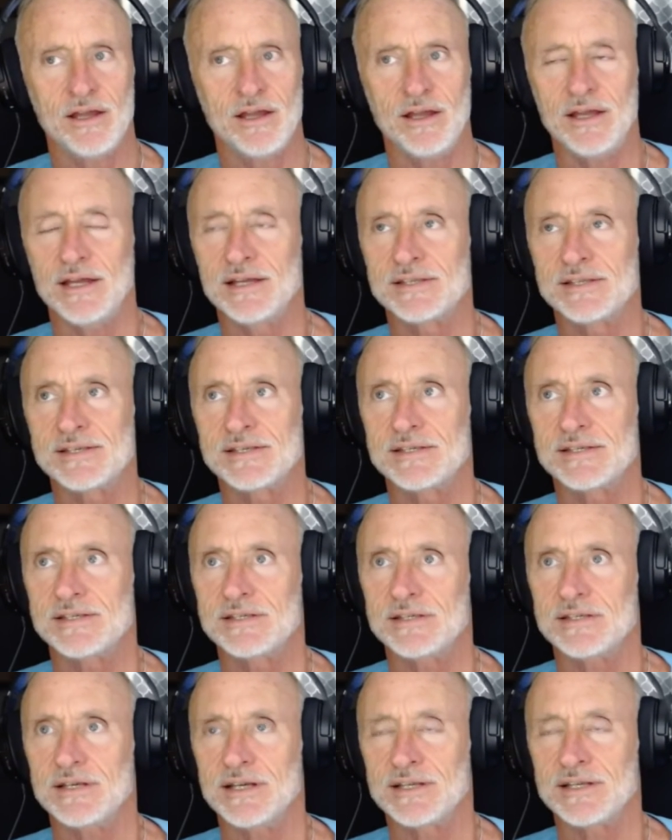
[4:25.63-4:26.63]

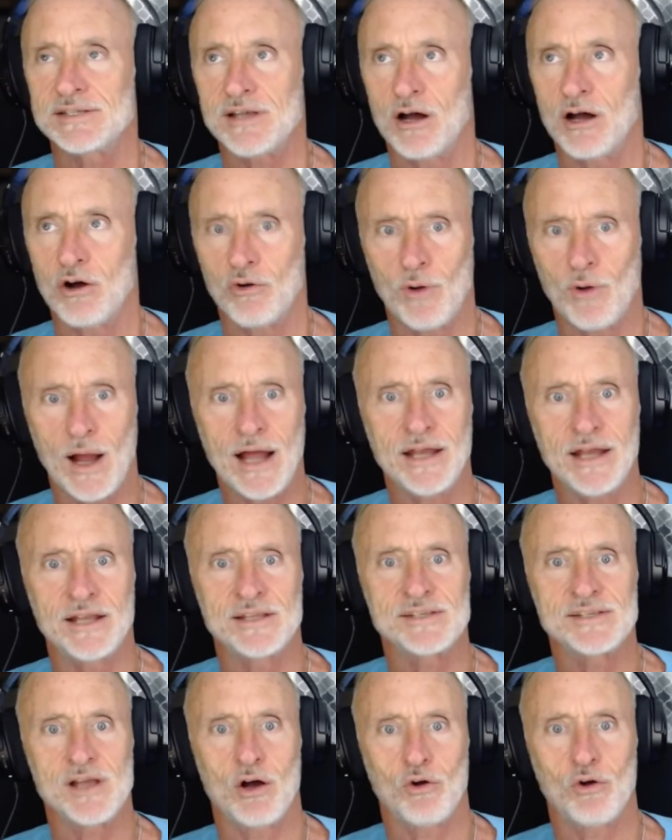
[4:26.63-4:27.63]
It's all right,
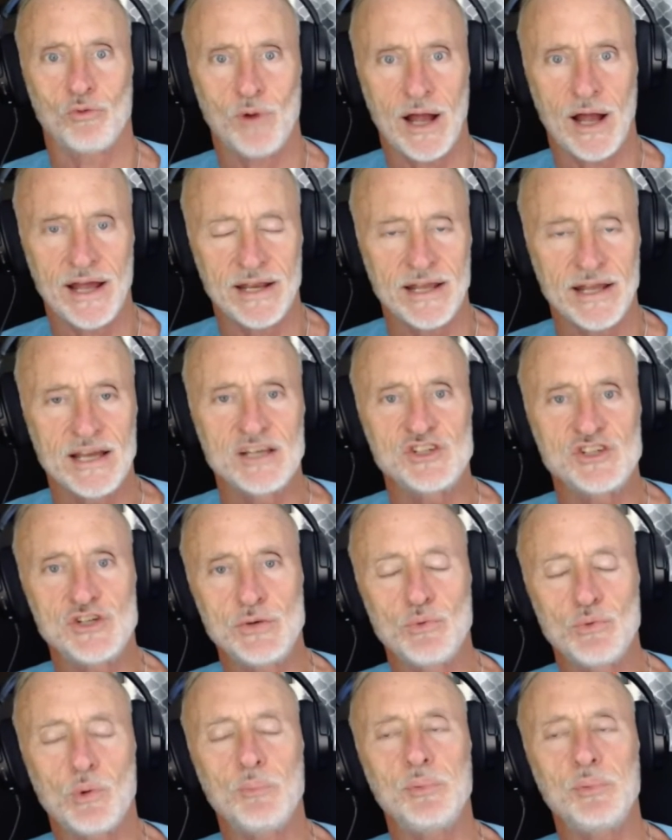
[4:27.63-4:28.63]
it's all right. She
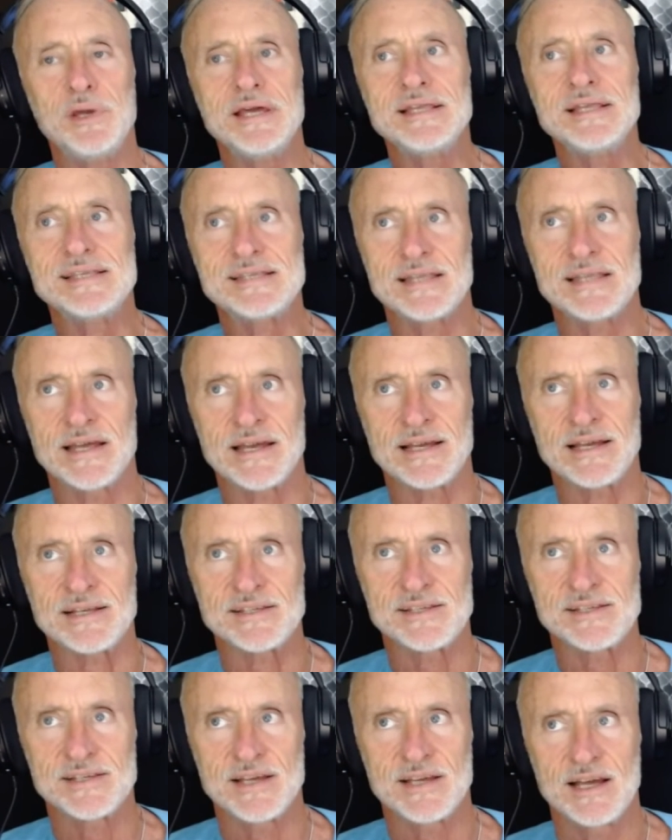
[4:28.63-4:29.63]
repeats
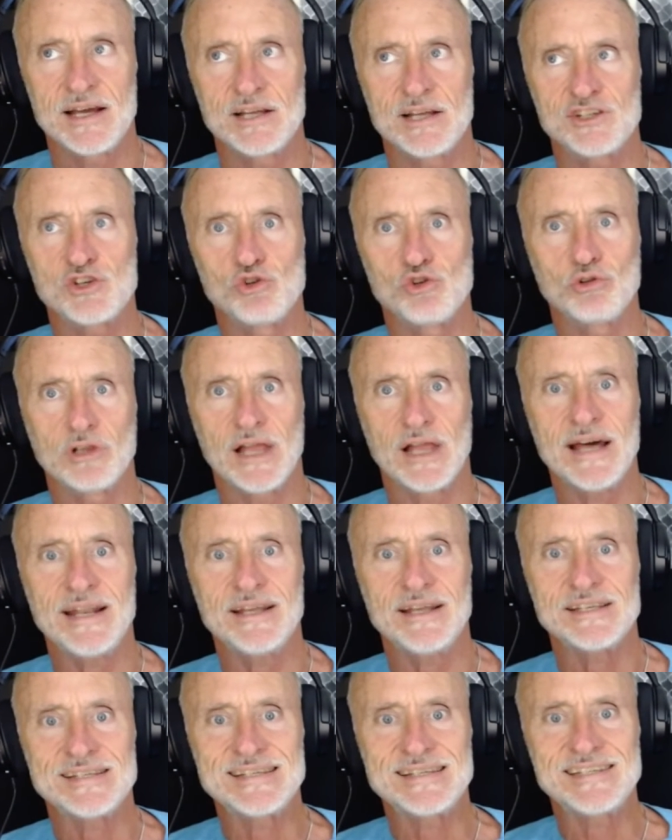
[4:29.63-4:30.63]
things to let
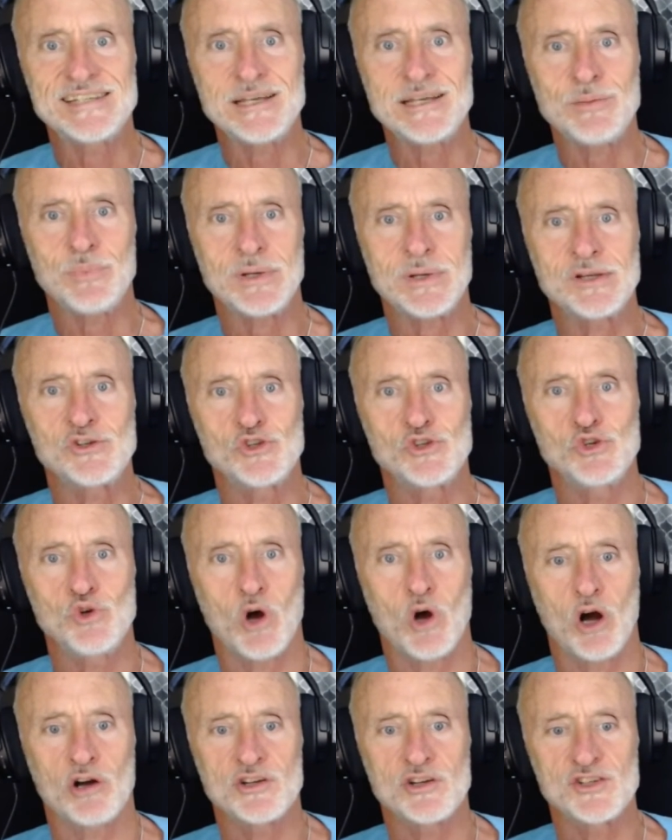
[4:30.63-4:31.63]
it seep into
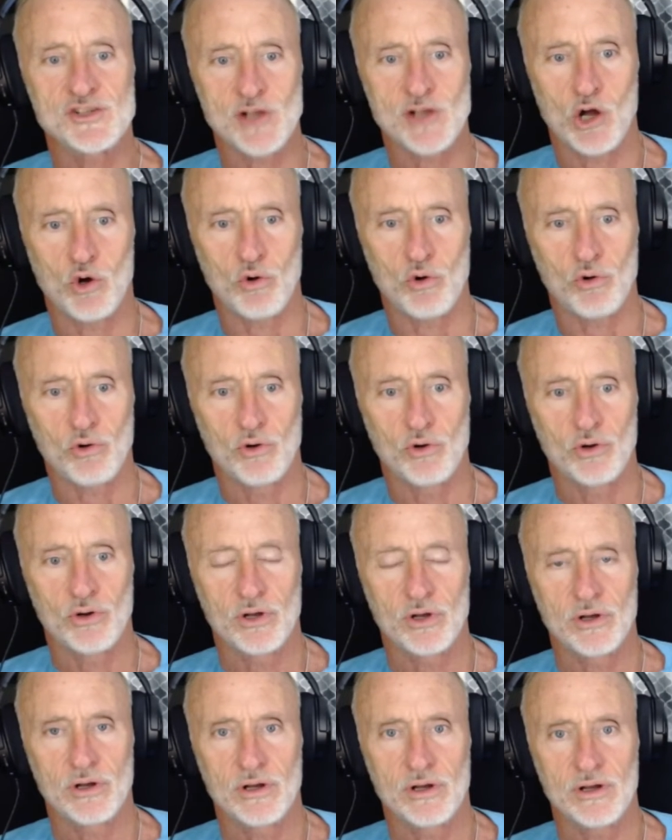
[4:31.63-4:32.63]
our soul.
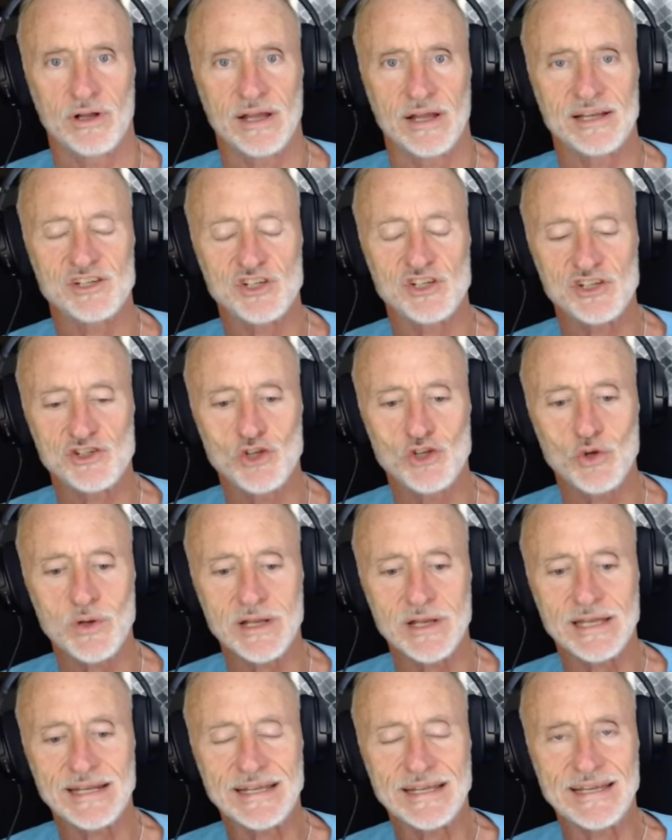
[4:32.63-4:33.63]
And she's doing
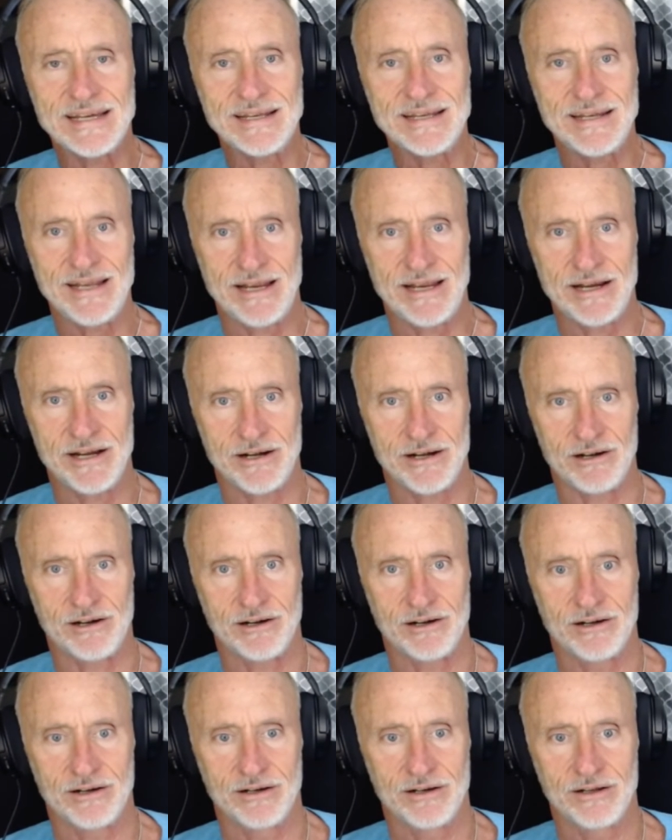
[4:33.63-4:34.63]
it again here.
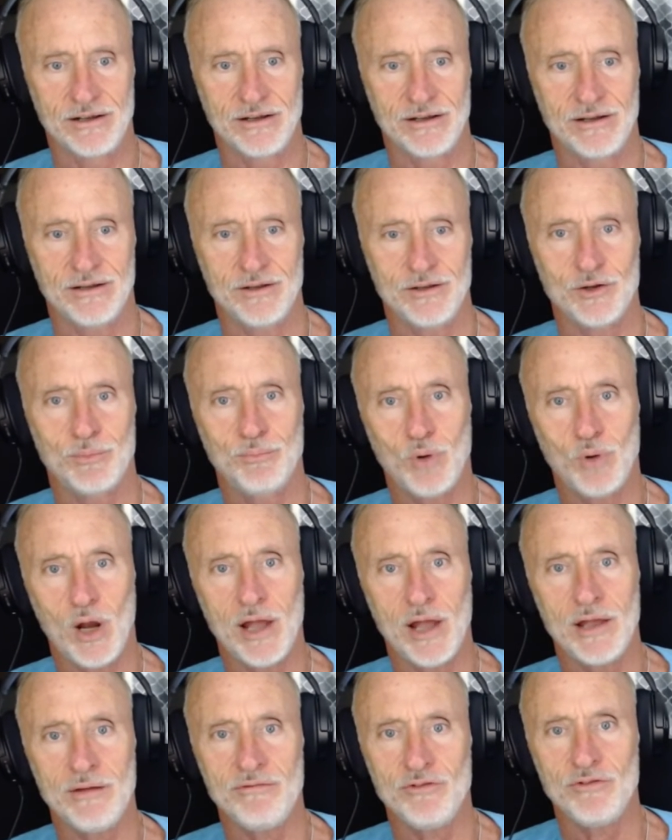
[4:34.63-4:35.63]
You're
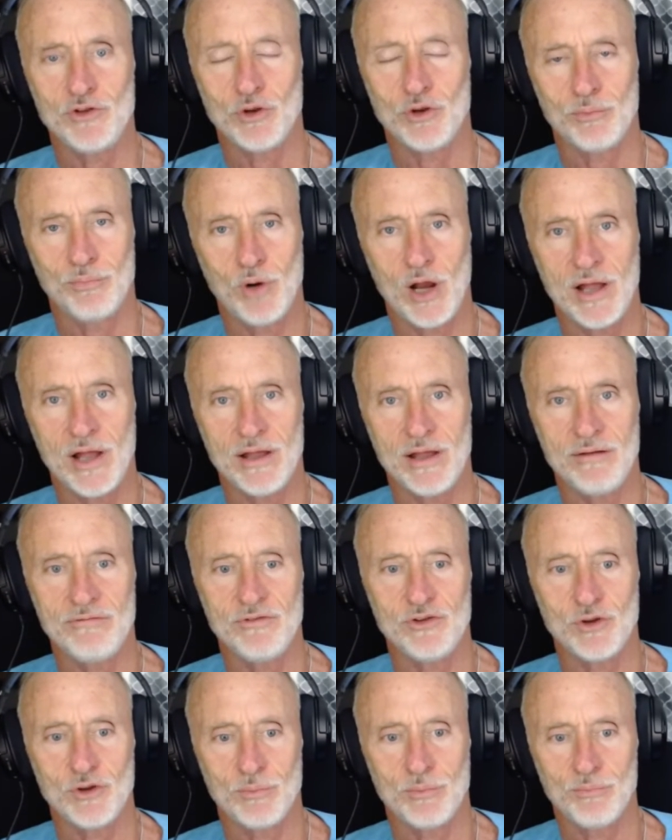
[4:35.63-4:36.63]
brave, you're brave,
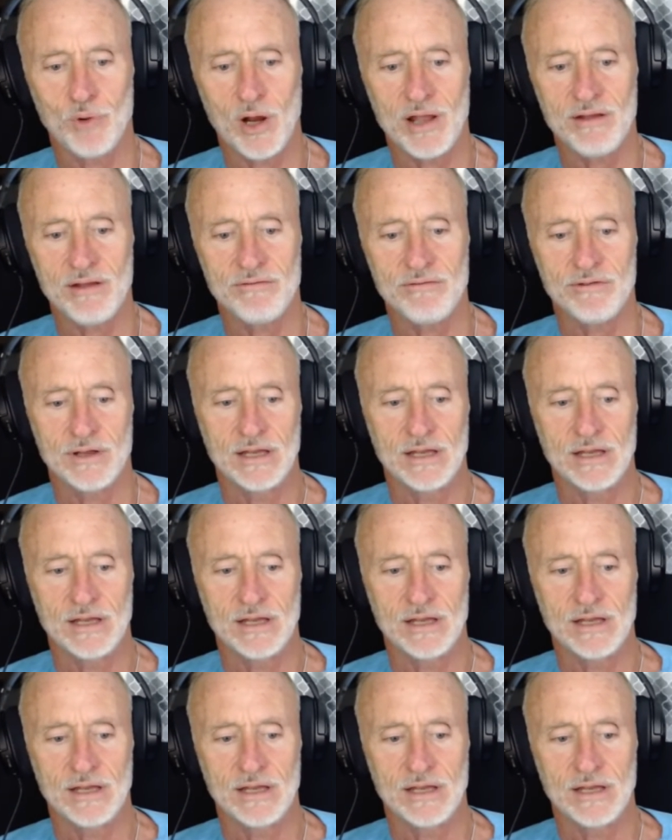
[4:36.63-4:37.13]
you're brave.